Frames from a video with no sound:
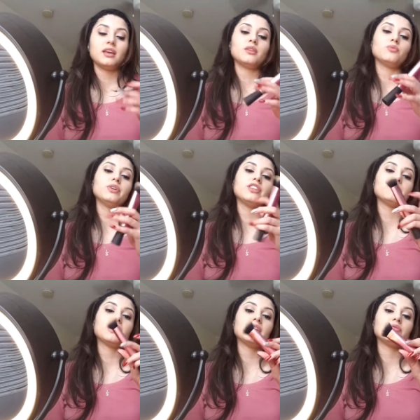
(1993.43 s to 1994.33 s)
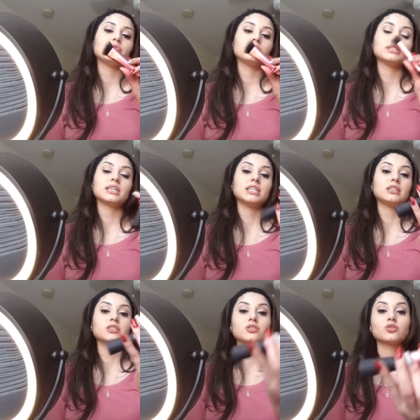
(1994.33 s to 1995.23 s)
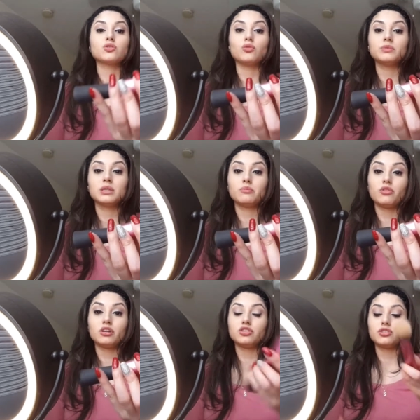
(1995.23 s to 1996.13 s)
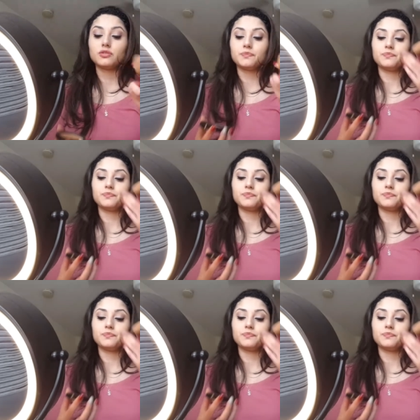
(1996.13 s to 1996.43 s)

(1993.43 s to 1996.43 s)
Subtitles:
With my Real Techniques sculpting brush.